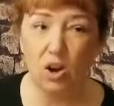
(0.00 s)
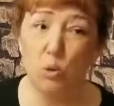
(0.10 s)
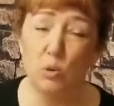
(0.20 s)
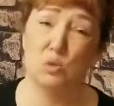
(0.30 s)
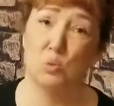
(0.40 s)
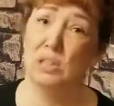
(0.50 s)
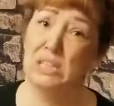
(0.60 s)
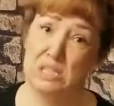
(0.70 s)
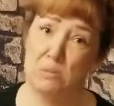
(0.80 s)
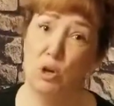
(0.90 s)
Oh, it was really
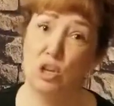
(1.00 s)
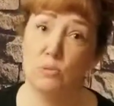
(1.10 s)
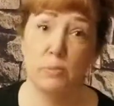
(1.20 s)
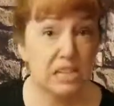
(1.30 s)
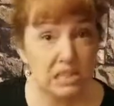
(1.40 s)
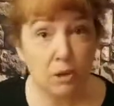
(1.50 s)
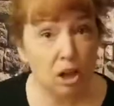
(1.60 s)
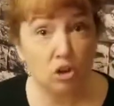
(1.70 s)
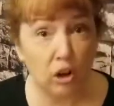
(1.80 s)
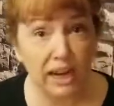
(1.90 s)
smushed, but it
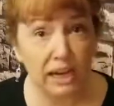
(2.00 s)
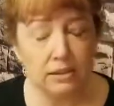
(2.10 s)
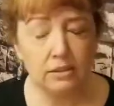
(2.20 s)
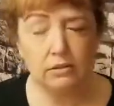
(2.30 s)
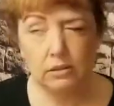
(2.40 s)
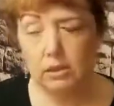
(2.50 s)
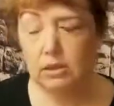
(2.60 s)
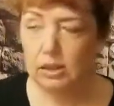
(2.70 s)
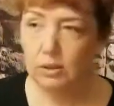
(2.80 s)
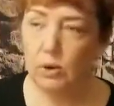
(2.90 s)
smelled great.
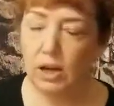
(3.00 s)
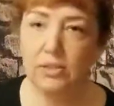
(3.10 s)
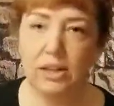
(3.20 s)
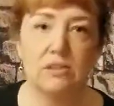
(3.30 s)
Well, that